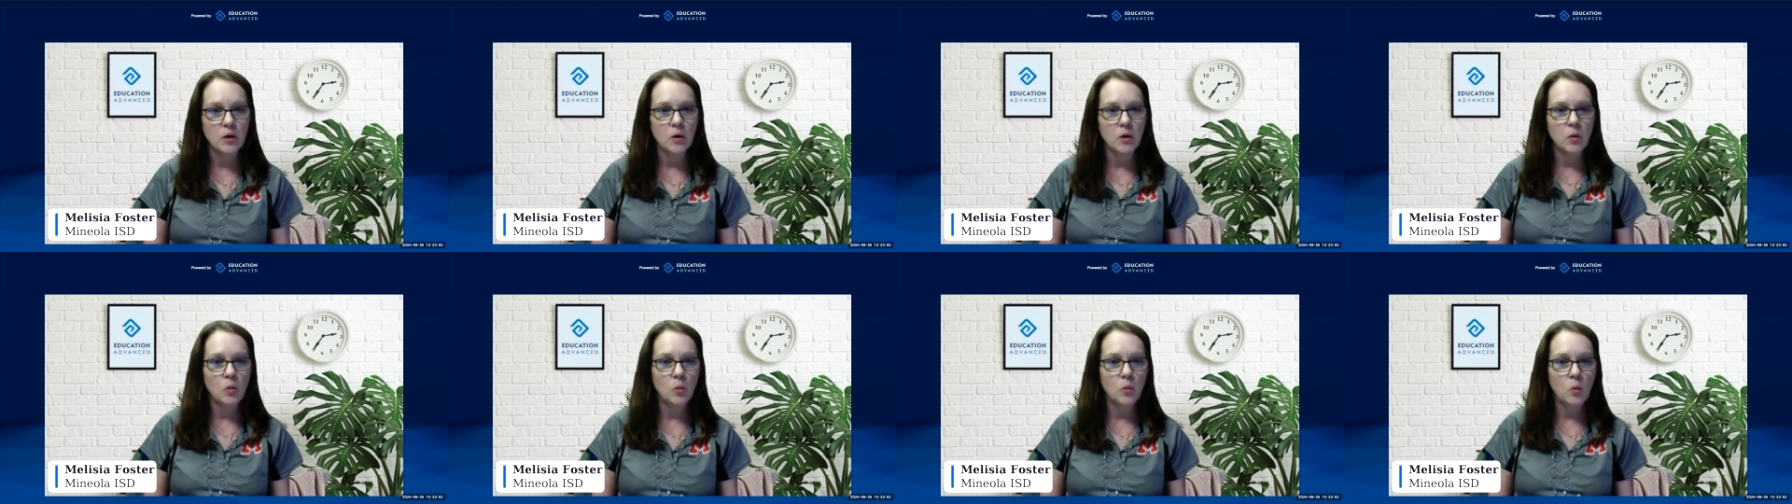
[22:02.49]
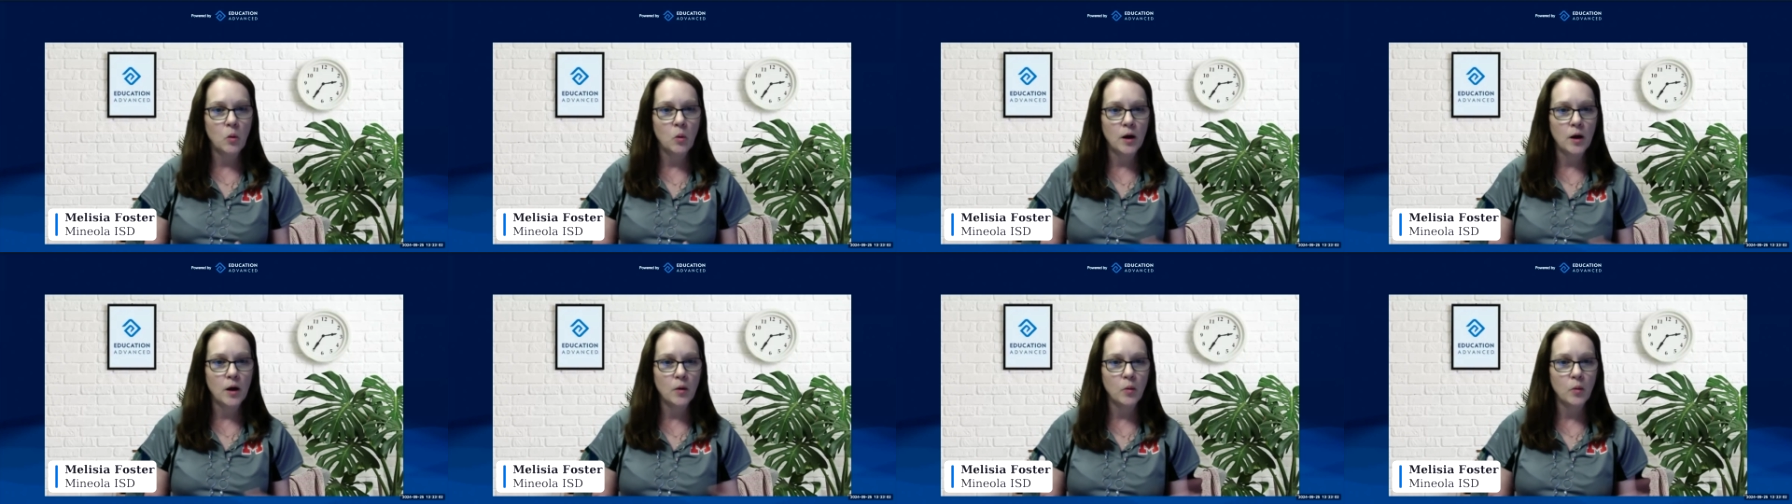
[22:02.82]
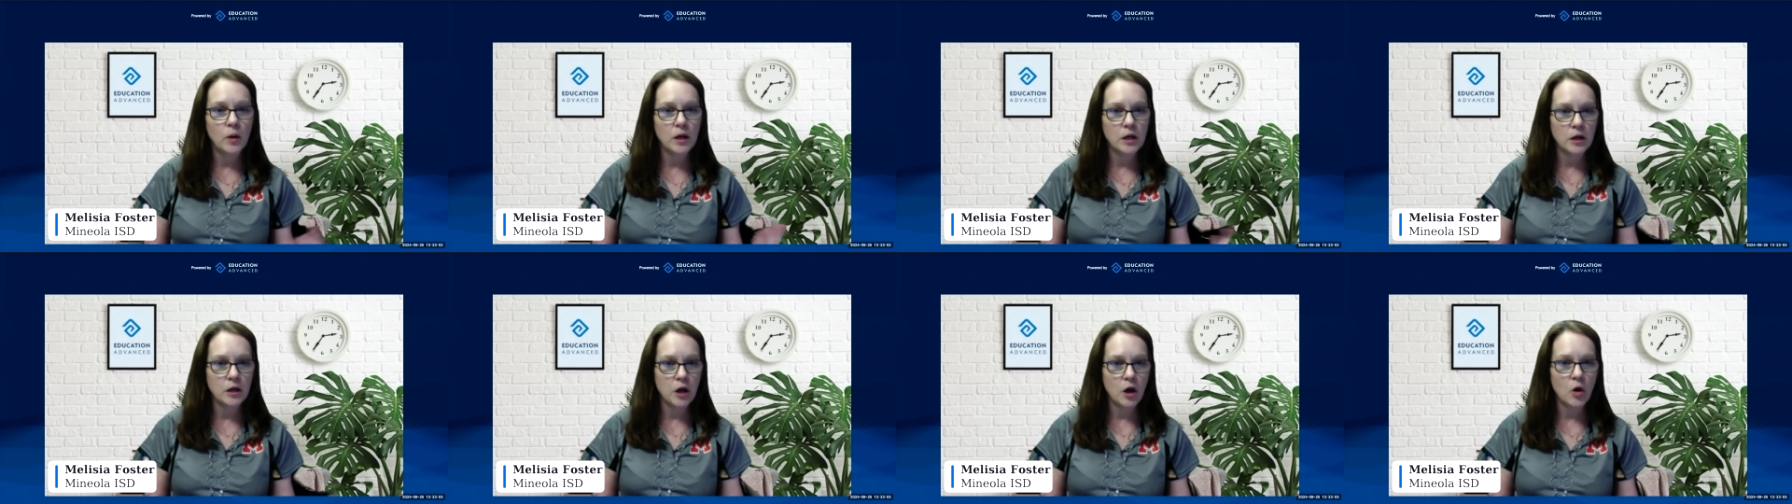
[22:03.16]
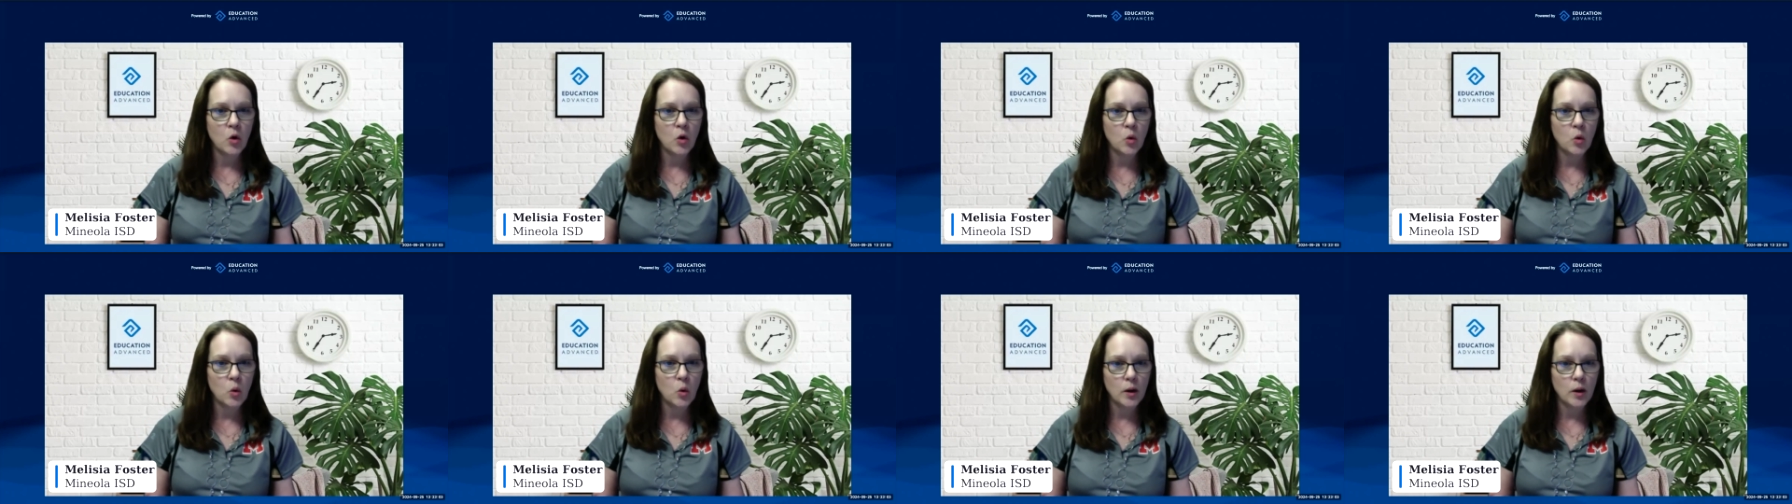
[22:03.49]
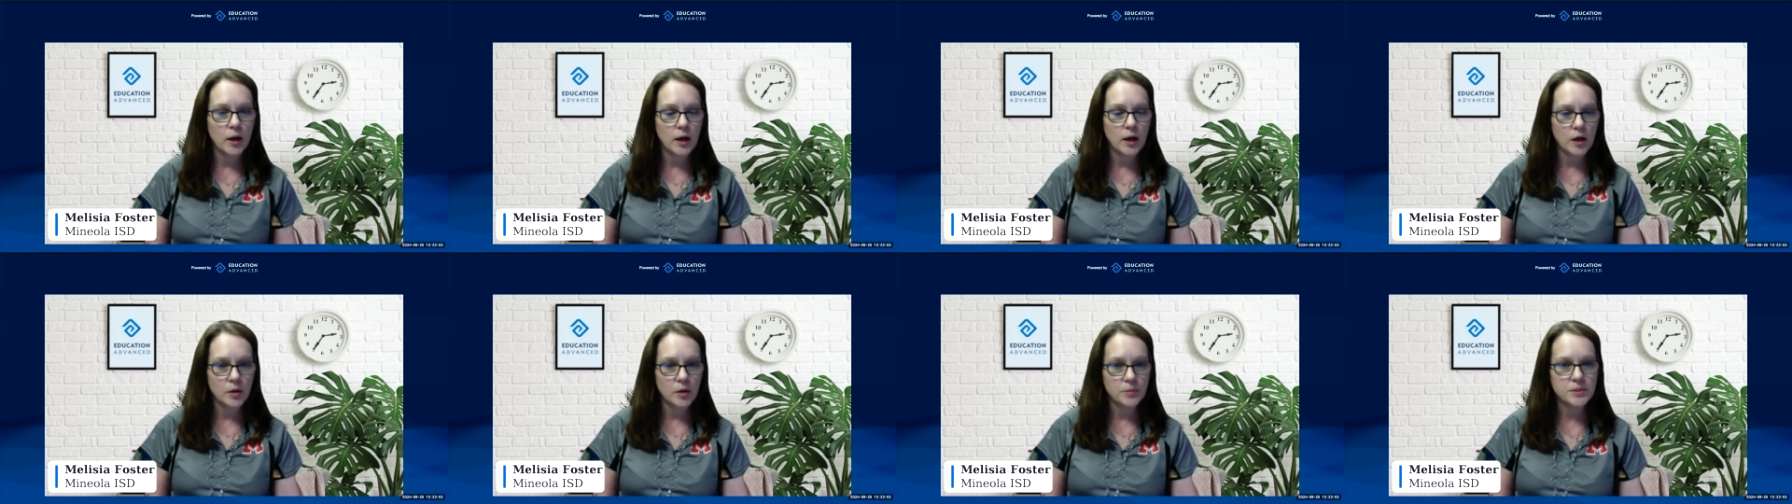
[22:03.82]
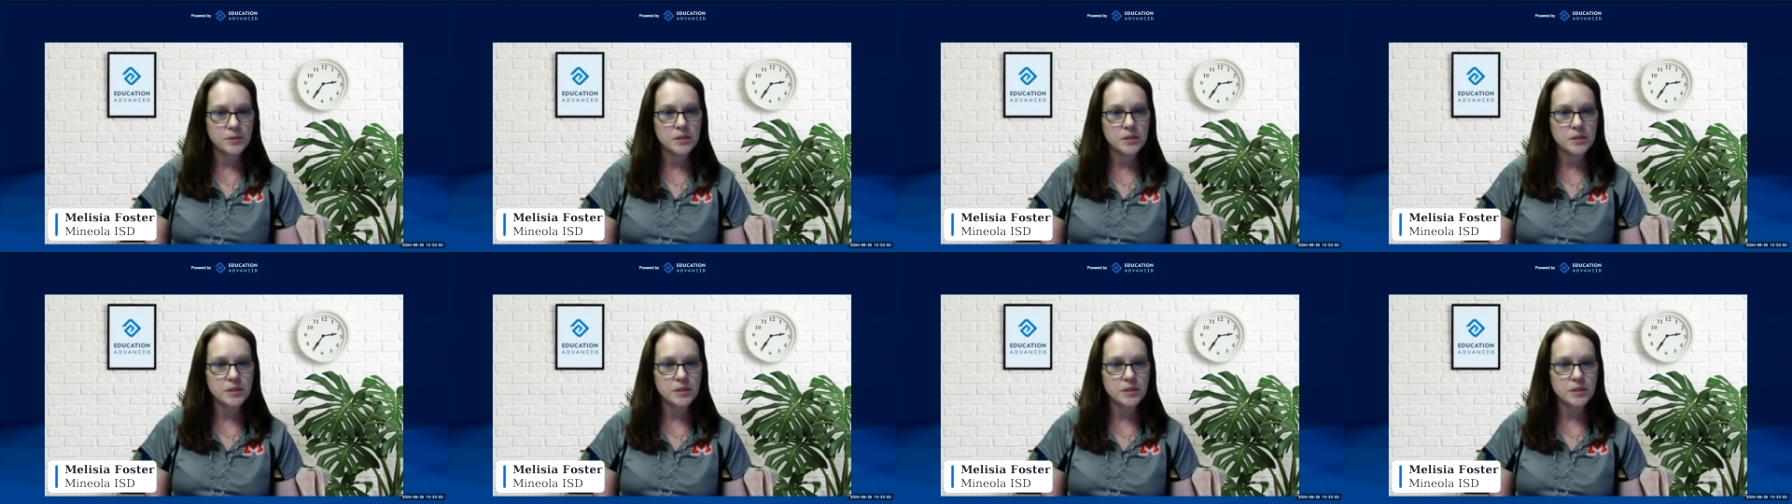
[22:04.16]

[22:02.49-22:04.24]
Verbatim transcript: what we know helps